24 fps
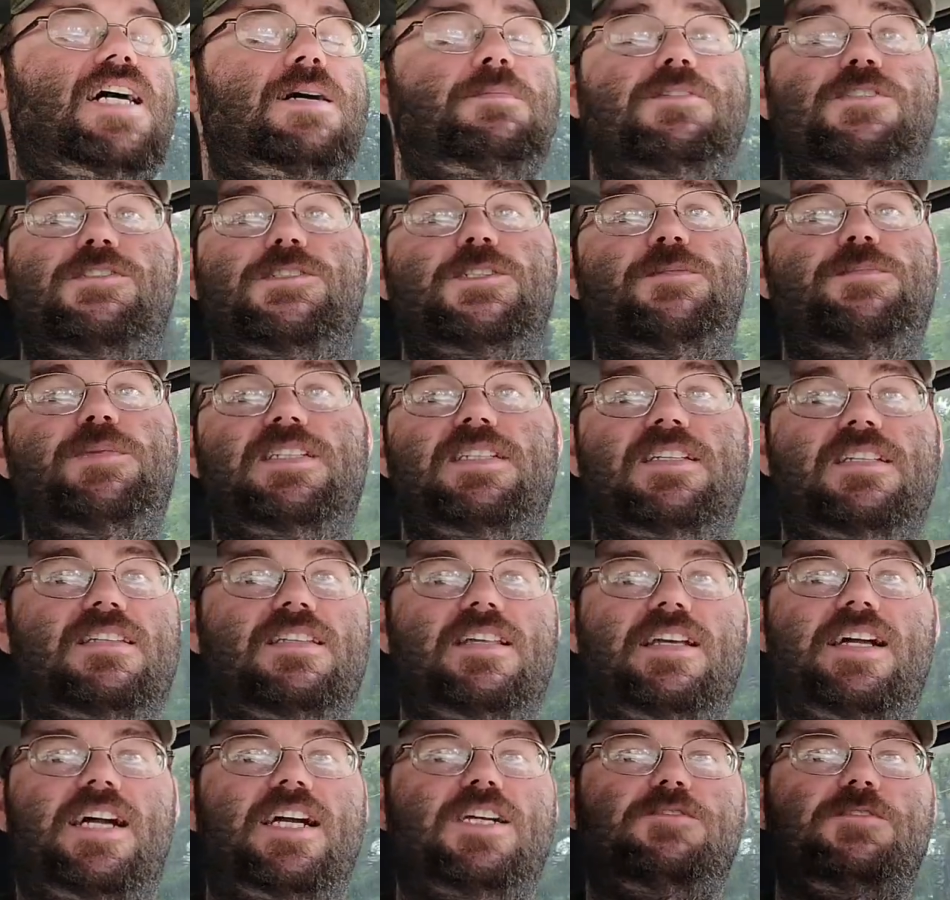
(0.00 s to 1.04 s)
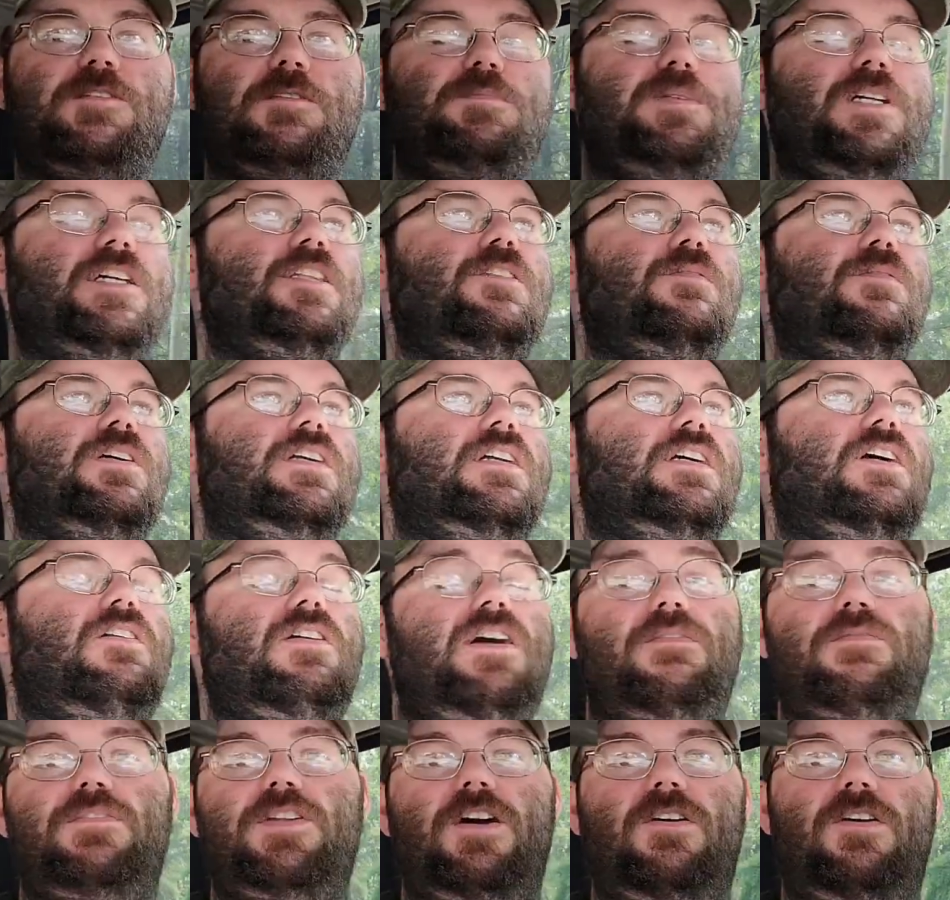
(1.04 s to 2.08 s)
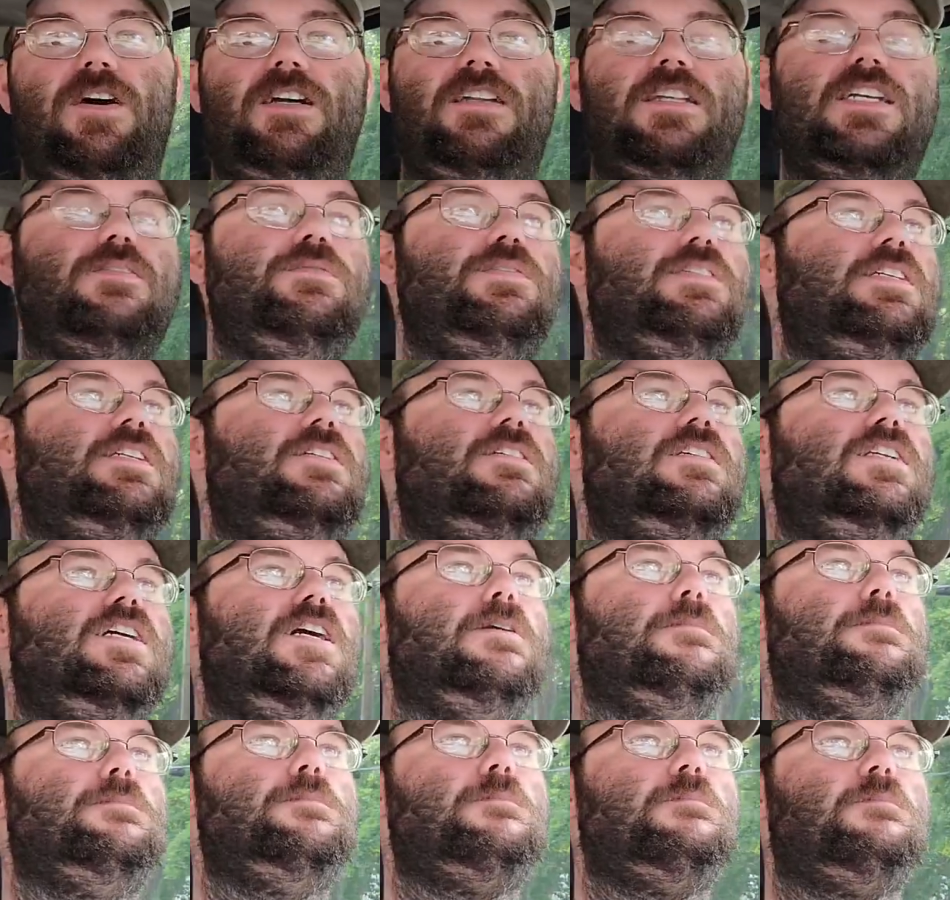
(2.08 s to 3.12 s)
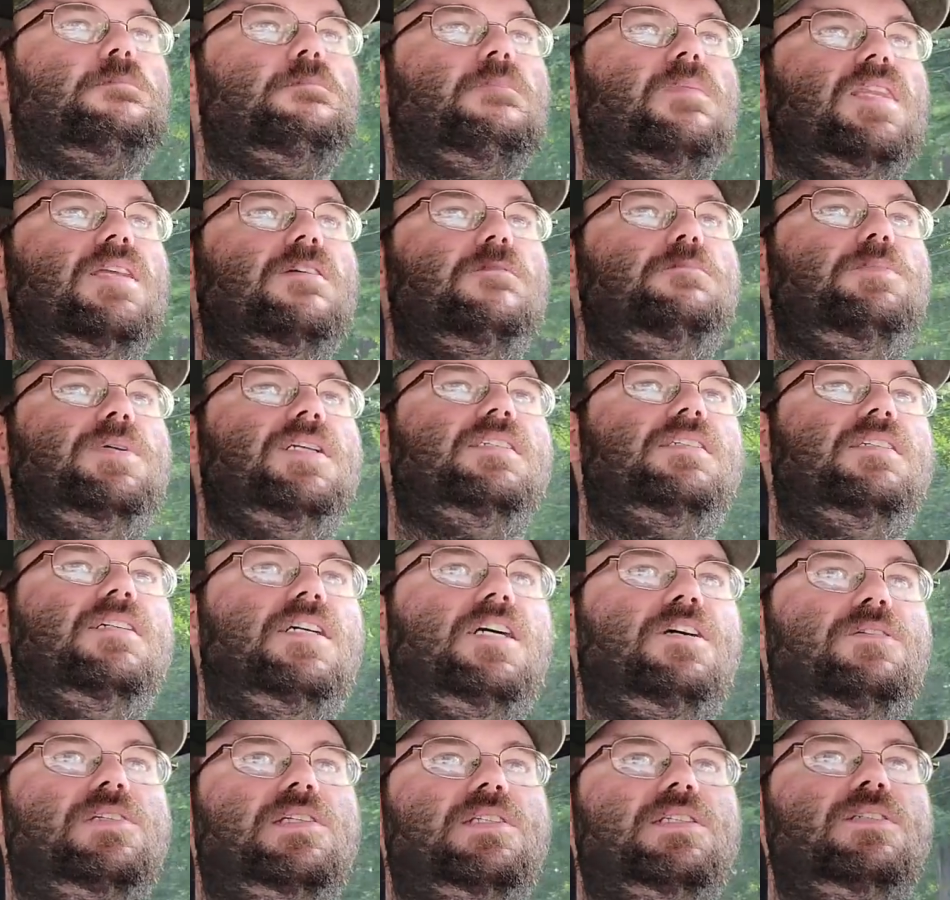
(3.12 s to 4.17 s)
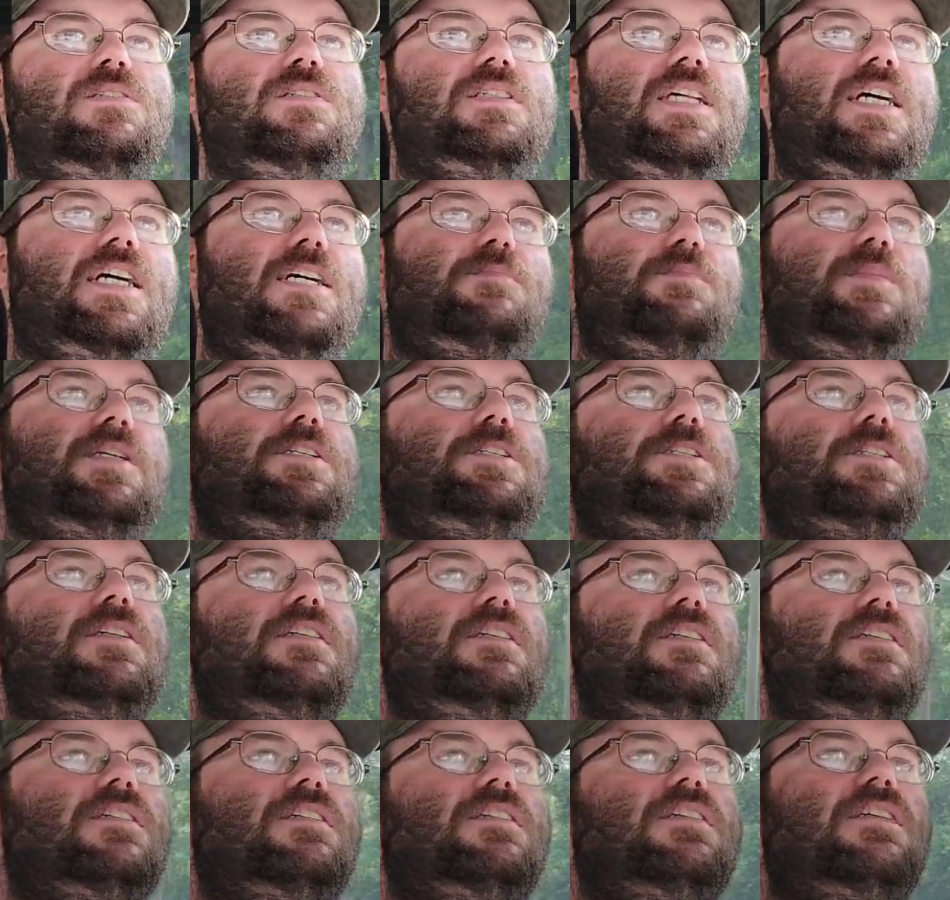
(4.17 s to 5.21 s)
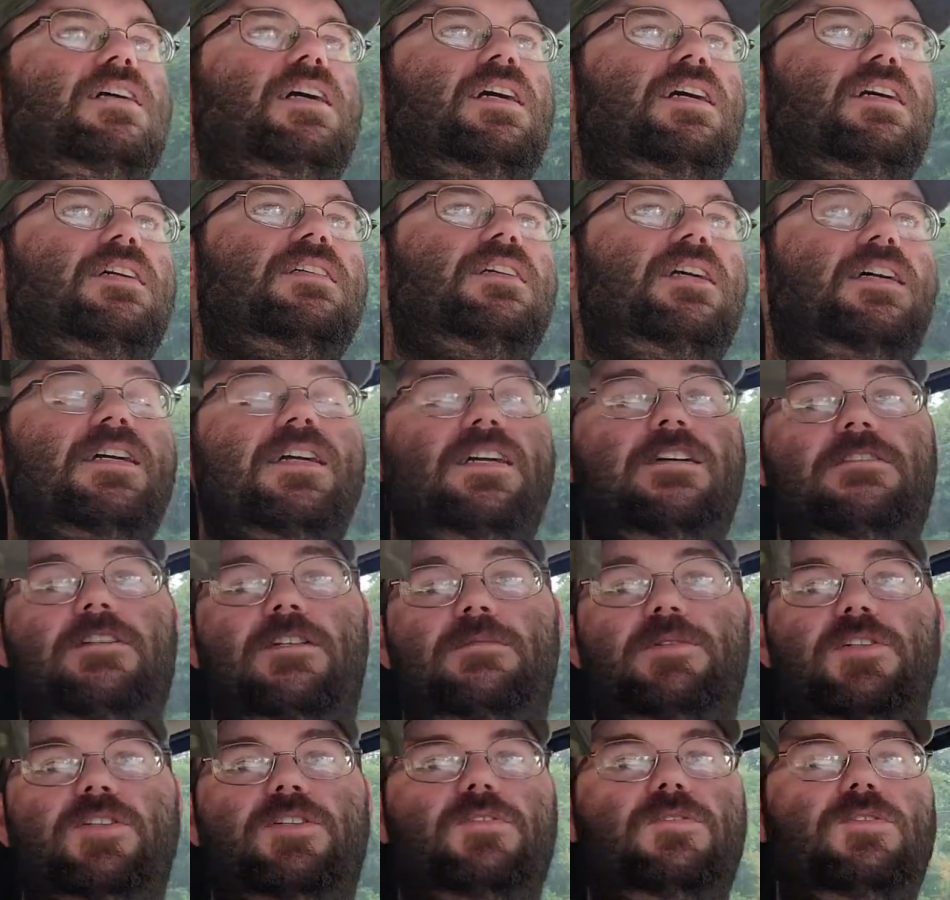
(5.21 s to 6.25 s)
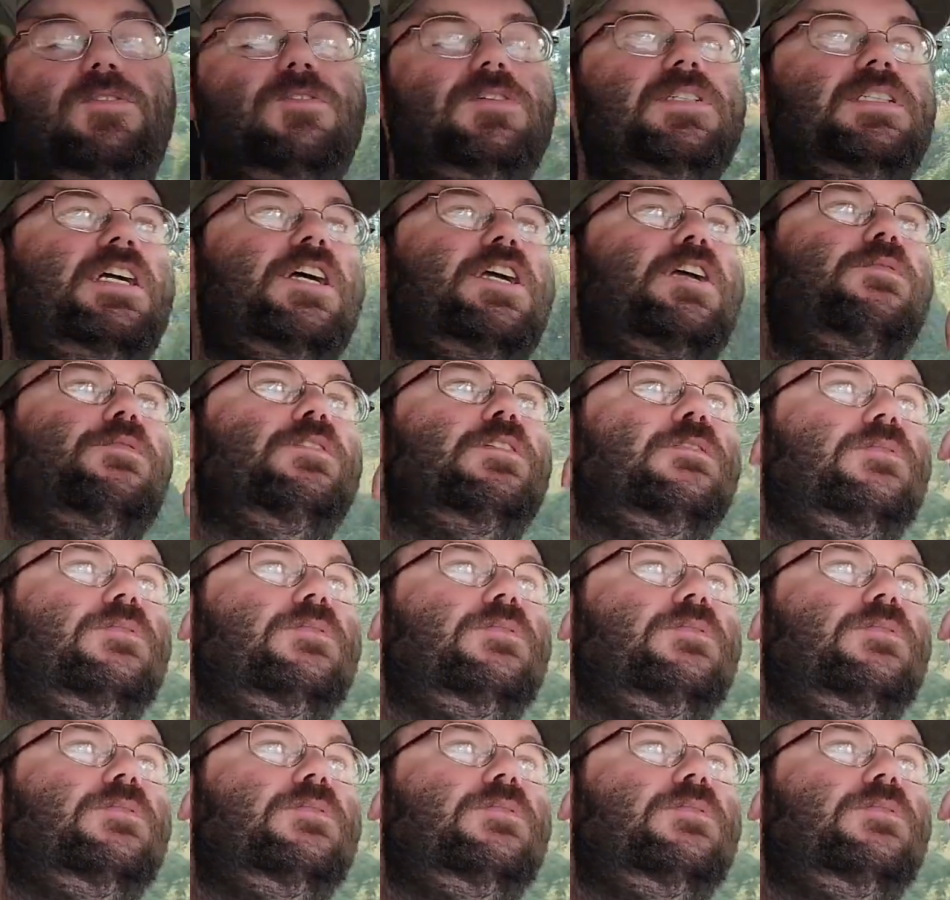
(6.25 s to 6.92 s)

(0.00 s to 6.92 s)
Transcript: I'm assuming the thing actually played the video. I have no idea if it did or not. But to go through that mission, and again, Armored Core Lore, thank you for the